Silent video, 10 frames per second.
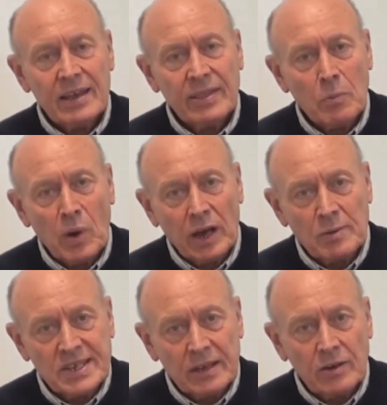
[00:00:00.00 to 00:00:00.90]
Then when I
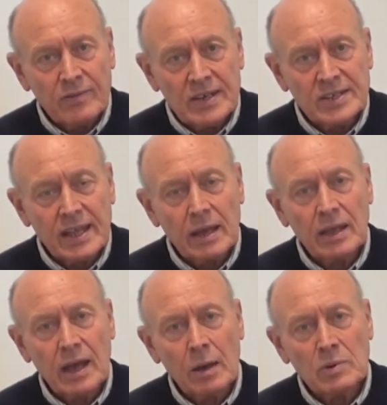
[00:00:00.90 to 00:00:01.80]
was at
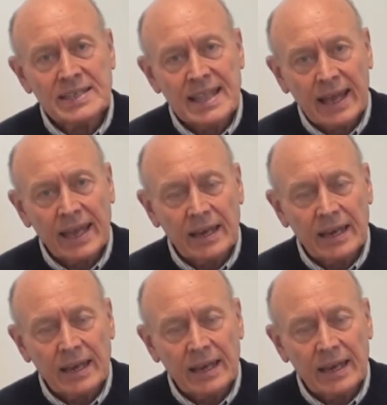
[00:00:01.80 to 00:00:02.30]
university, I was lucky